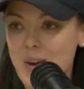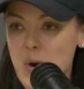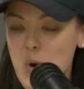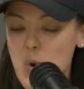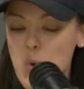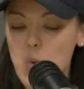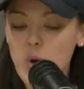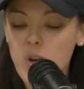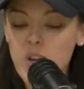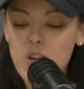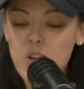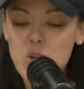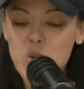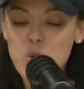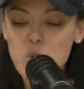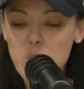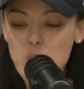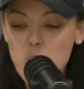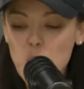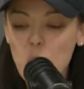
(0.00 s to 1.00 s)
what do
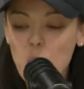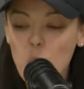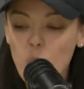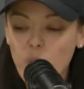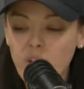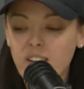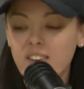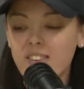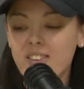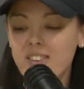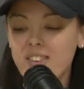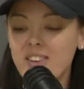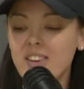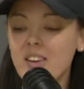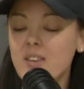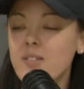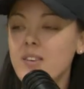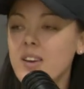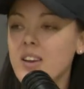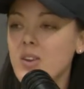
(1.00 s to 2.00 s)
you want to
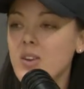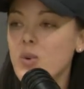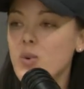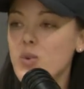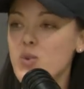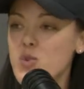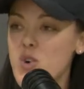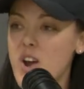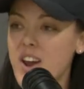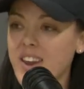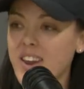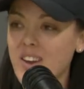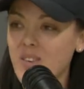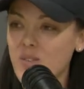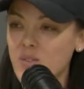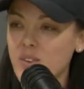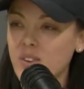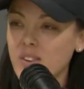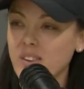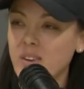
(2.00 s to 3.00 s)
achieve in your track and
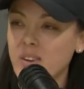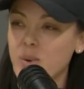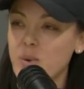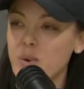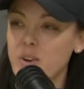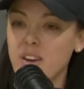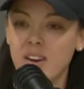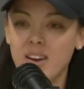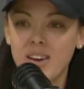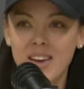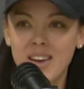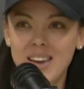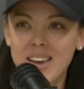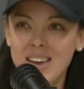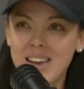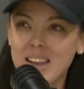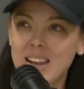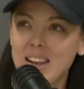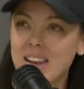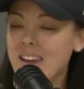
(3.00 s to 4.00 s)
field career
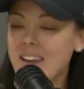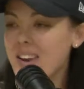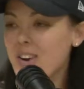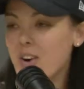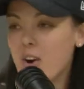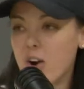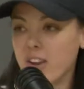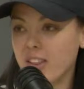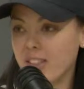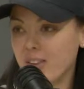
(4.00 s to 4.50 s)
later on in the